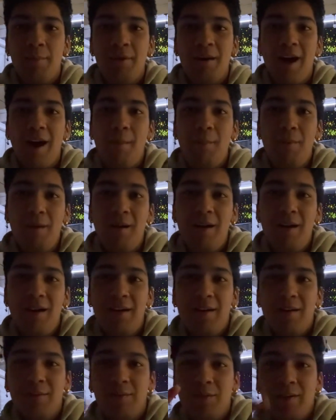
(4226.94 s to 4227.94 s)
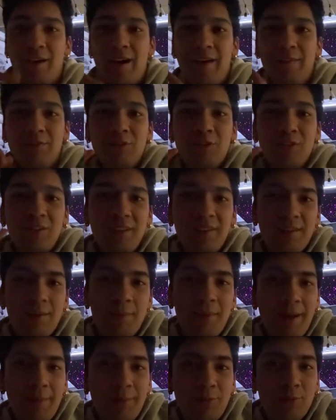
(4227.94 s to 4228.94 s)
I'm a, I'm a, after
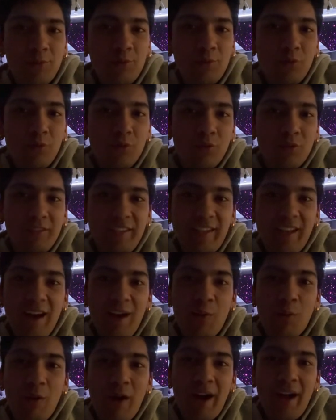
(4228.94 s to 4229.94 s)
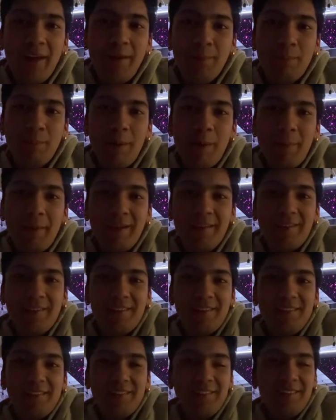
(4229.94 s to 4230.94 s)
this, I'm gonna have to Google DIY
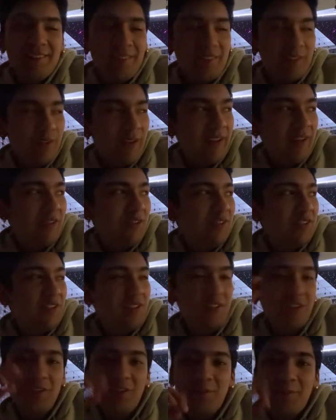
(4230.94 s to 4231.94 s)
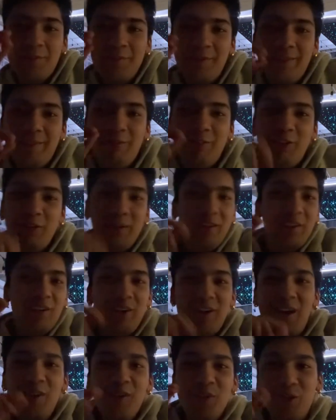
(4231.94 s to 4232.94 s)
puppet. So I could, you know,
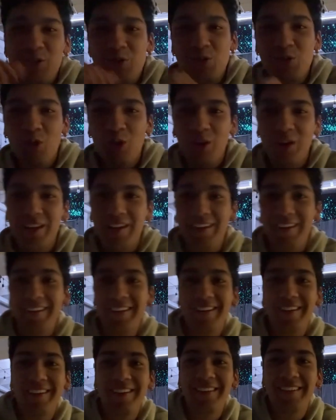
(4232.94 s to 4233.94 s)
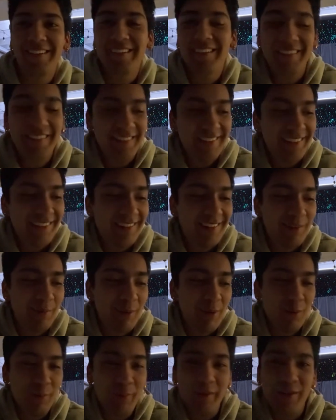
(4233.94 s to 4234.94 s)
really learn how to control it, you know?
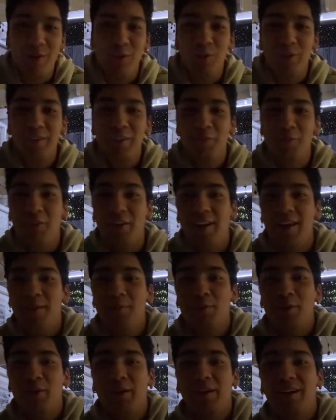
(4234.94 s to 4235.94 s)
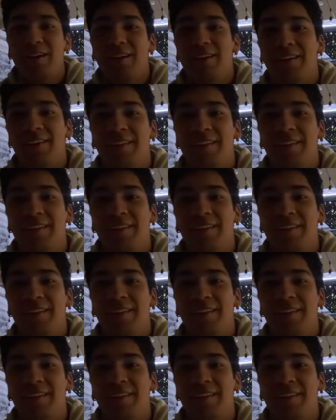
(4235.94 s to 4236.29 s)
It's about to be a whole different level.